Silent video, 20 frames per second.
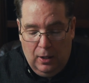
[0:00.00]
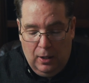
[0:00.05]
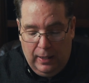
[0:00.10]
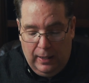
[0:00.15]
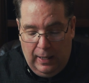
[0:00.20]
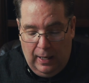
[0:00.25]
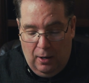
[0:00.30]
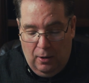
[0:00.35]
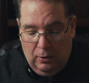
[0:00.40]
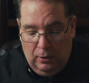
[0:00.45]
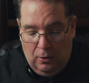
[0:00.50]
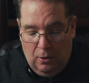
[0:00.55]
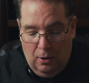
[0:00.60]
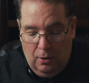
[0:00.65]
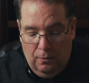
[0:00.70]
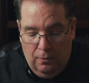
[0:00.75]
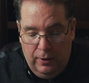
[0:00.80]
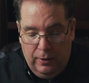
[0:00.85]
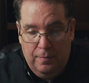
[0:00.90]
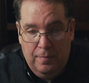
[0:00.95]
count along
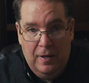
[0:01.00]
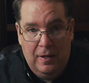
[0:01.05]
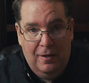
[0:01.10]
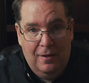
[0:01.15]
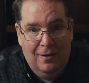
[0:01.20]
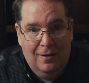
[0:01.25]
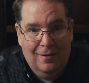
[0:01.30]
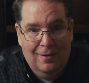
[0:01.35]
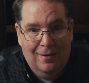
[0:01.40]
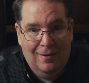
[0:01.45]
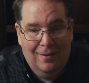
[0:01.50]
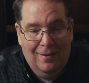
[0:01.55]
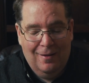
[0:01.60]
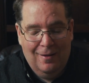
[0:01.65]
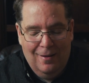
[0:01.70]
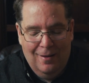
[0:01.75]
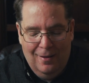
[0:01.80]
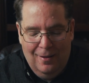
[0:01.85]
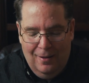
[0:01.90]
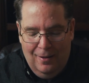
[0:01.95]
with me.
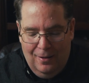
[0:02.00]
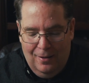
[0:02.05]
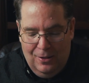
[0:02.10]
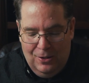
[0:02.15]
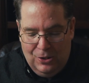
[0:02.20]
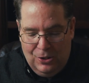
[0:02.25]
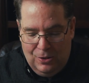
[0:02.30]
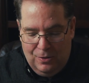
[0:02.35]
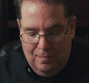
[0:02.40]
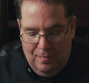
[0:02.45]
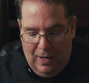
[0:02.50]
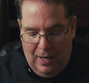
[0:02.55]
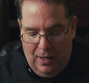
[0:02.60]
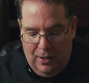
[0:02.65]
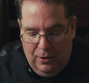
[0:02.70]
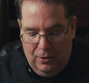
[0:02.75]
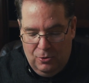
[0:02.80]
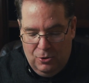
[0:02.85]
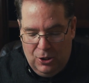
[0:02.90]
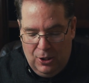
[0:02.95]
This is
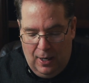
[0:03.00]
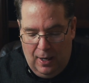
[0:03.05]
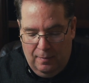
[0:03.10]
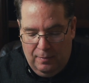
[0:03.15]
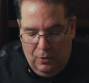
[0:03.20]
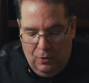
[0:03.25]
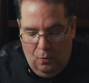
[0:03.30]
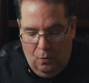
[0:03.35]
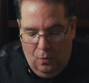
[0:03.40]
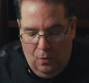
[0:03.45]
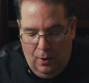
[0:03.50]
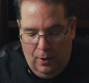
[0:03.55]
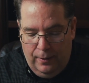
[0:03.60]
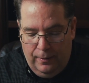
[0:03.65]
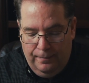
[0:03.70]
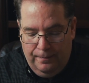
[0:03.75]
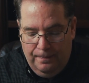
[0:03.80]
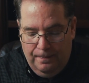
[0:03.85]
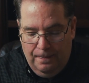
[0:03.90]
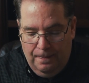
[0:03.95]
Matthew chapter 1.